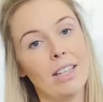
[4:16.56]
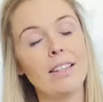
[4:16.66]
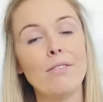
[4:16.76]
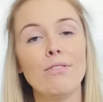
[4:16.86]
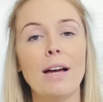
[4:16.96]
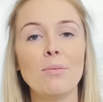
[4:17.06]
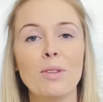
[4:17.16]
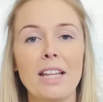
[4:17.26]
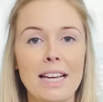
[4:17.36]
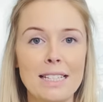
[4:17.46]
then find
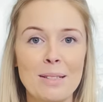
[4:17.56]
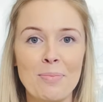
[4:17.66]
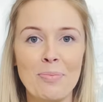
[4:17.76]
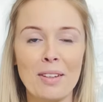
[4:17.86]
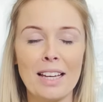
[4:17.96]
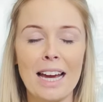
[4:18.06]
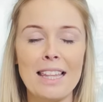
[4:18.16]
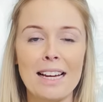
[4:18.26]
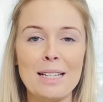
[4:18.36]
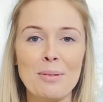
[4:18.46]
one that is.
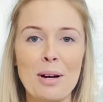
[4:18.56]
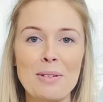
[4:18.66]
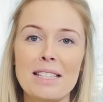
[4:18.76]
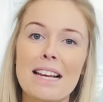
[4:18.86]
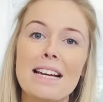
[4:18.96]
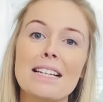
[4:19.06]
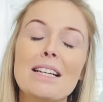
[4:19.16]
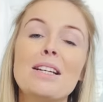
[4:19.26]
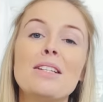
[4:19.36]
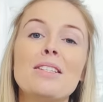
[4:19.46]
Okay, that is what I would say.
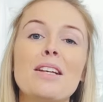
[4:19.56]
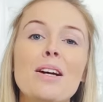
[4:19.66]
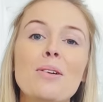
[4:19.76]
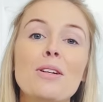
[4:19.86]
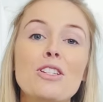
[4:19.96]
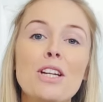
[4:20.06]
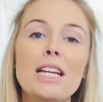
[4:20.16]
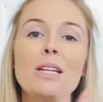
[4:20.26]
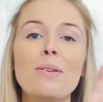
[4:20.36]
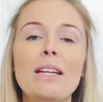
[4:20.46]
So
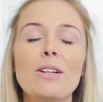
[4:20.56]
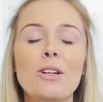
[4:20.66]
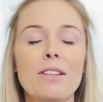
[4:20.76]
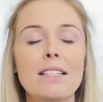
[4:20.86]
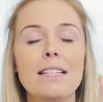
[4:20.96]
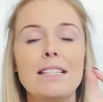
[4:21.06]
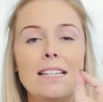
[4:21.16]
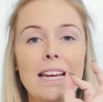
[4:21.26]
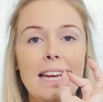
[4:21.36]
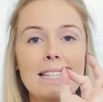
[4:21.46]
genuine
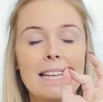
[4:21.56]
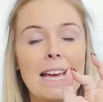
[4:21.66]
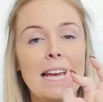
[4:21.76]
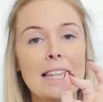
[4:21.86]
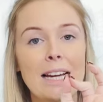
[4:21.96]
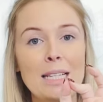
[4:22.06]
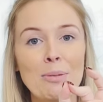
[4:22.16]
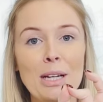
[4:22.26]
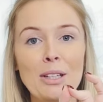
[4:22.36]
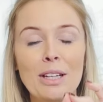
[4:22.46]
authenticity is key. That is
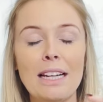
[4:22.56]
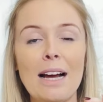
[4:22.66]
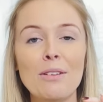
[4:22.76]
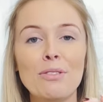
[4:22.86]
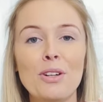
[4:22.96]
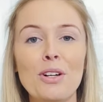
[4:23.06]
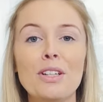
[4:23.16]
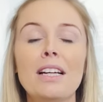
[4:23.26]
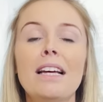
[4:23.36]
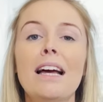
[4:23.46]
what you're looking out for.